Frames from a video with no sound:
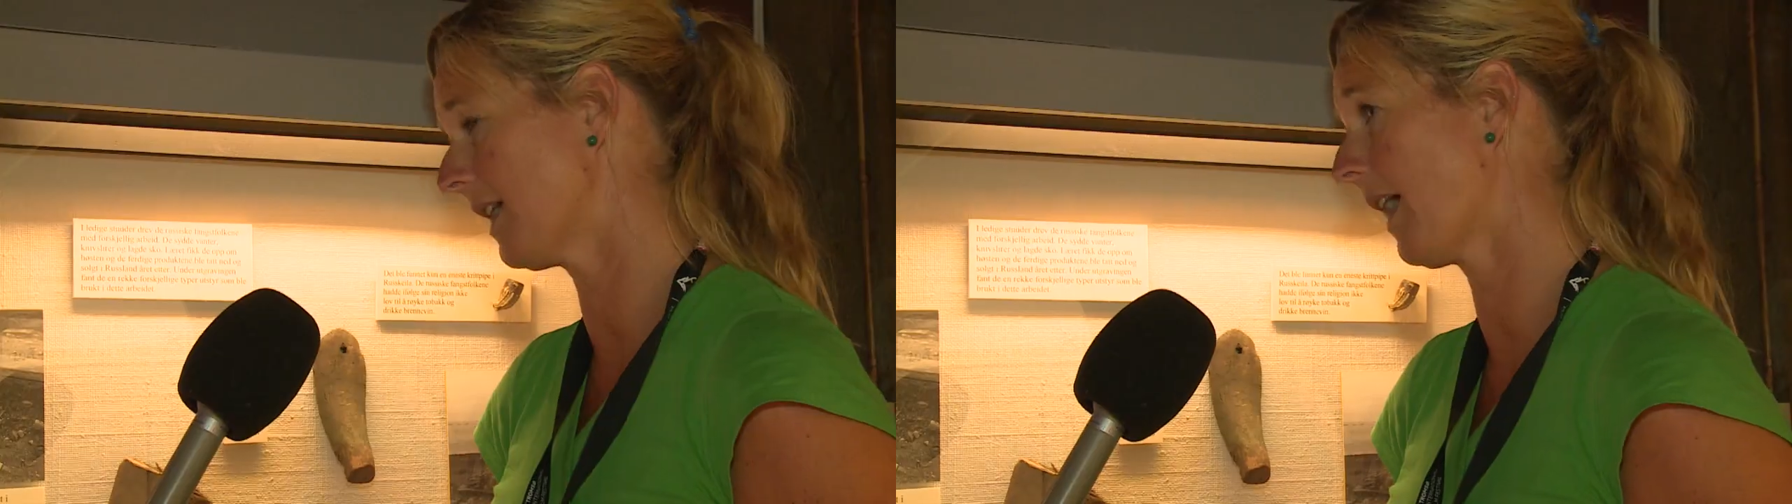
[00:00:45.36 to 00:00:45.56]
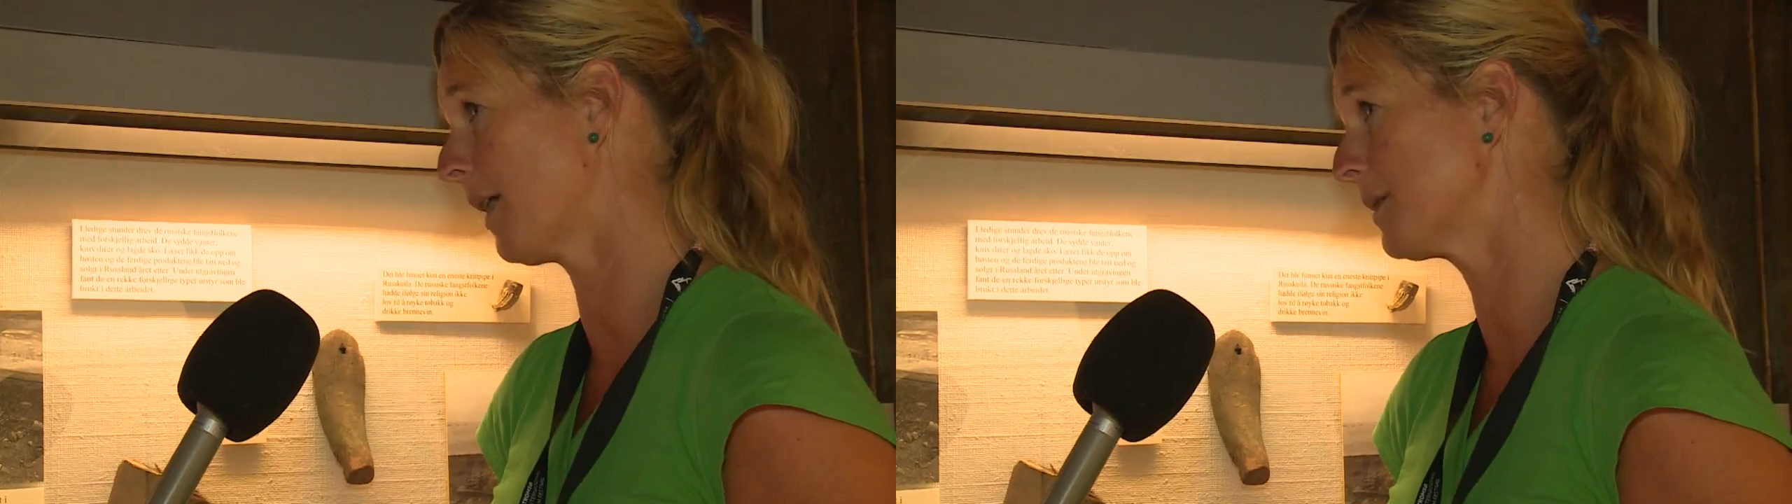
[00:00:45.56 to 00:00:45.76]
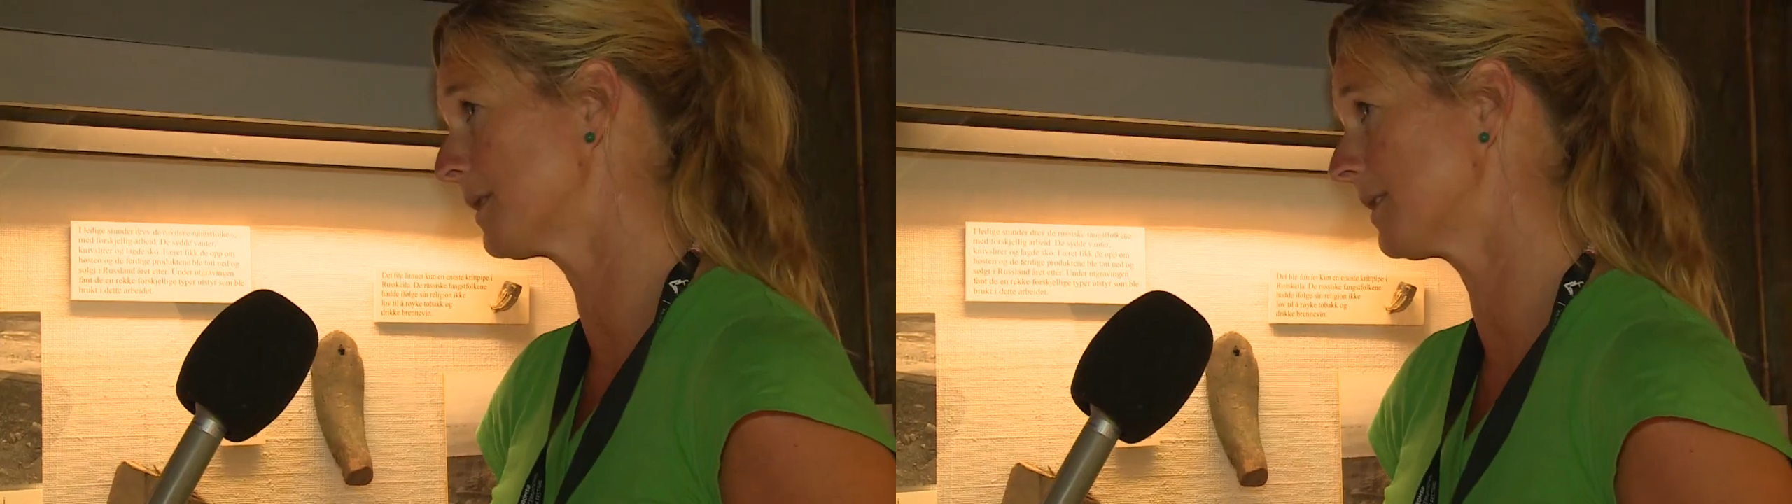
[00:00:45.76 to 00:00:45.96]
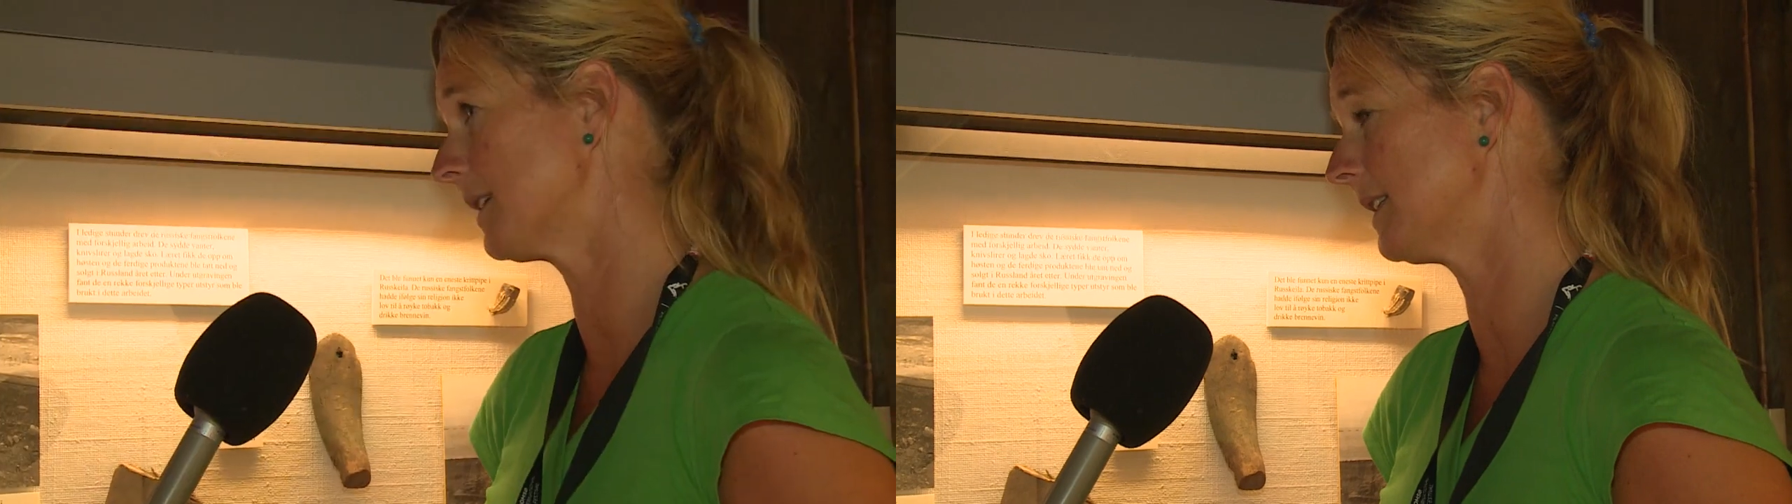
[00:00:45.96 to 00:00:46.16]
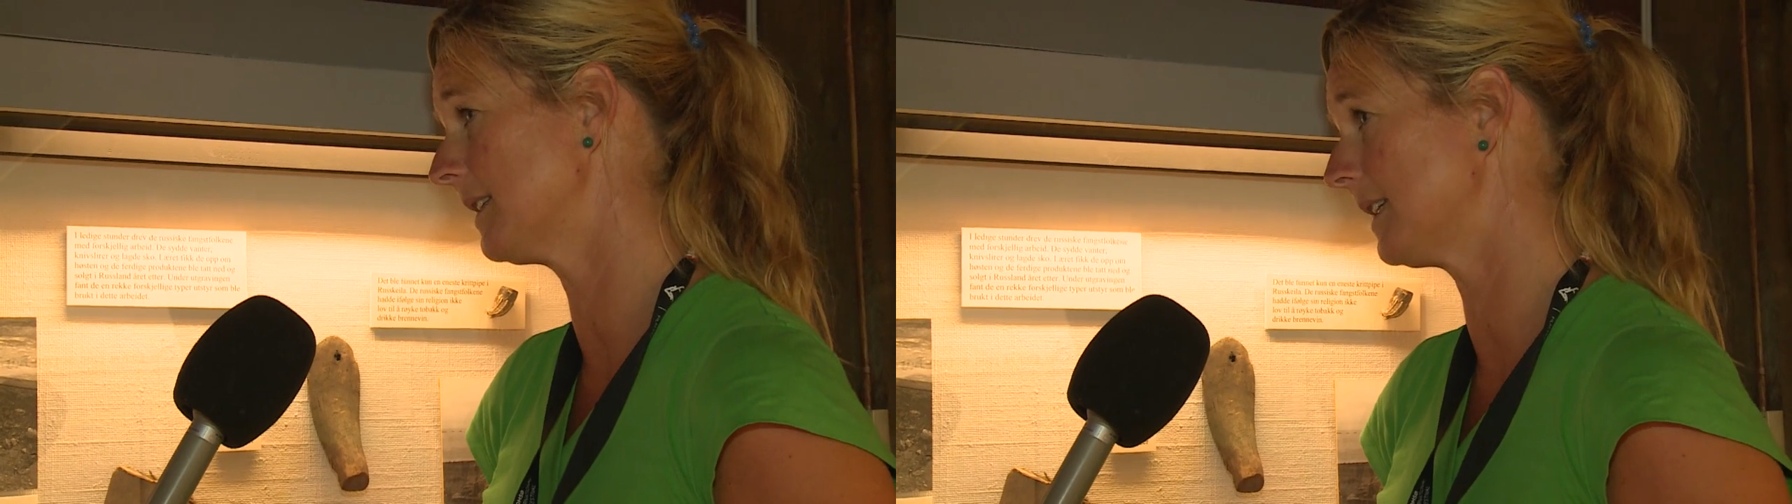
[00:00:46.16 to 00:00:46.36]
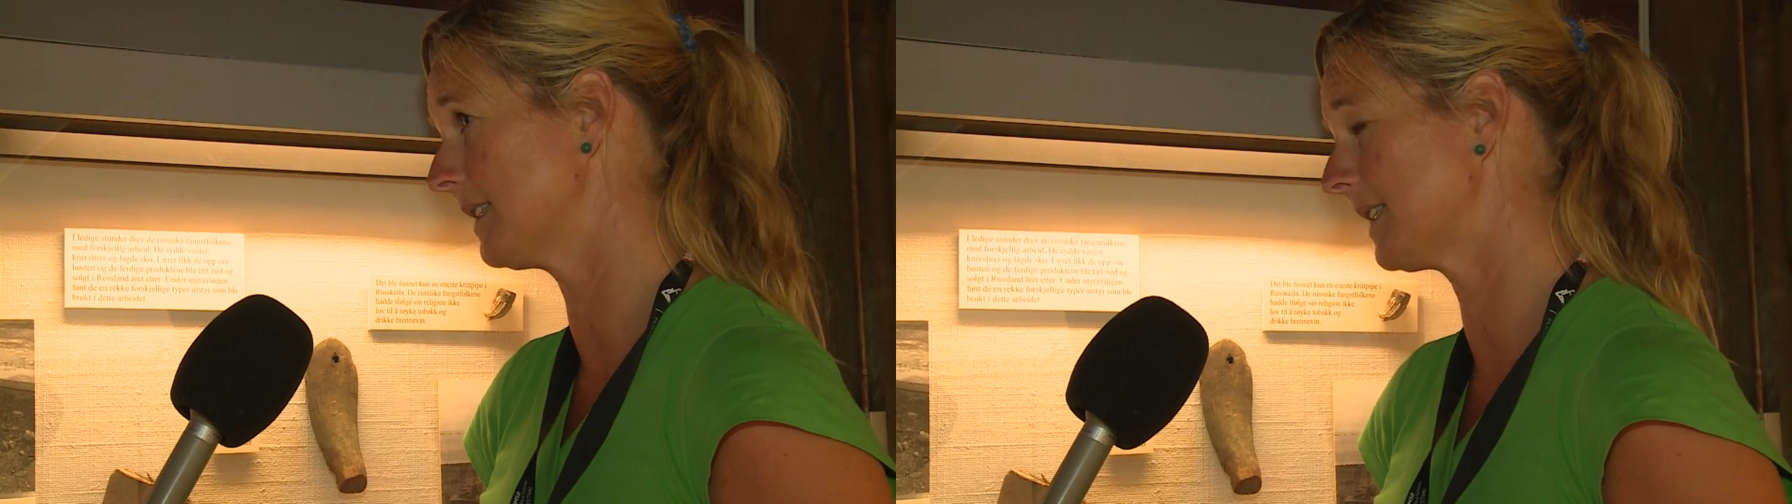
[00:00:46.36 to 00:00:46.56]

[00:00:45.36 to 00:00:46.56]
house in the